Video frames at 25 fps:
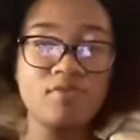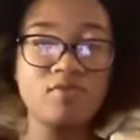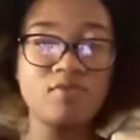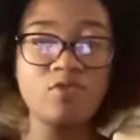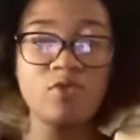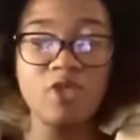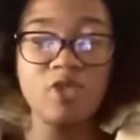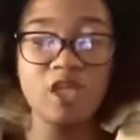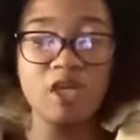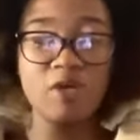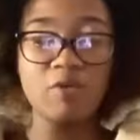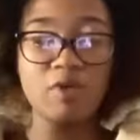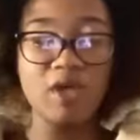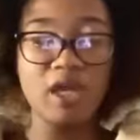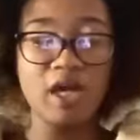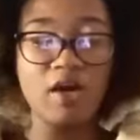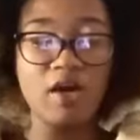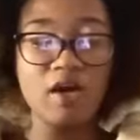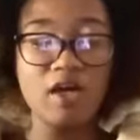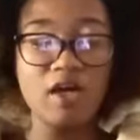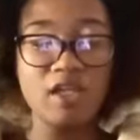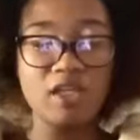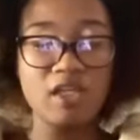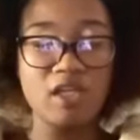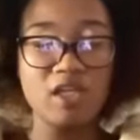when they went
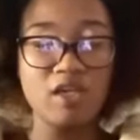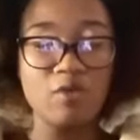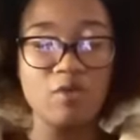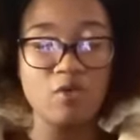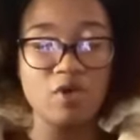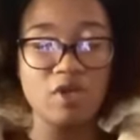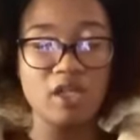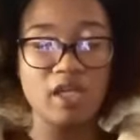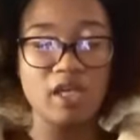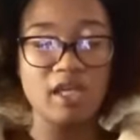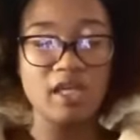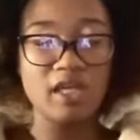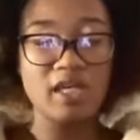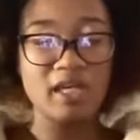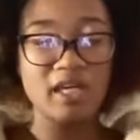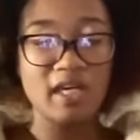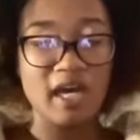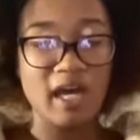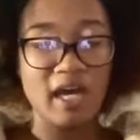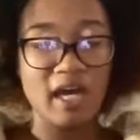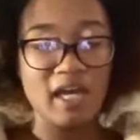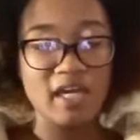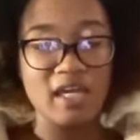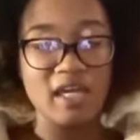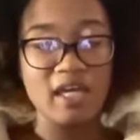out, and then he wore like a
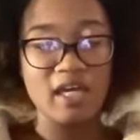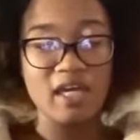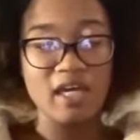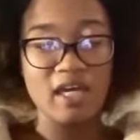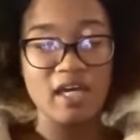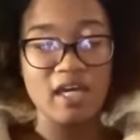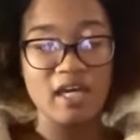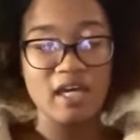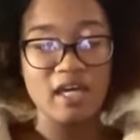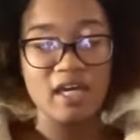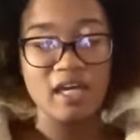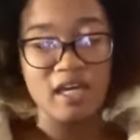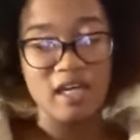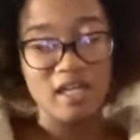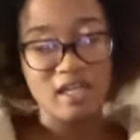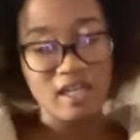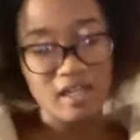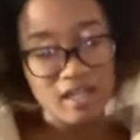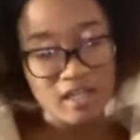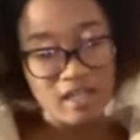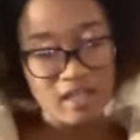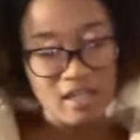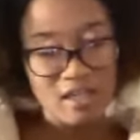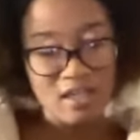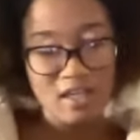kaya
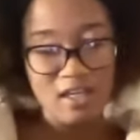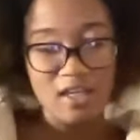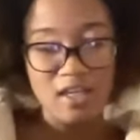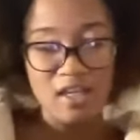hen,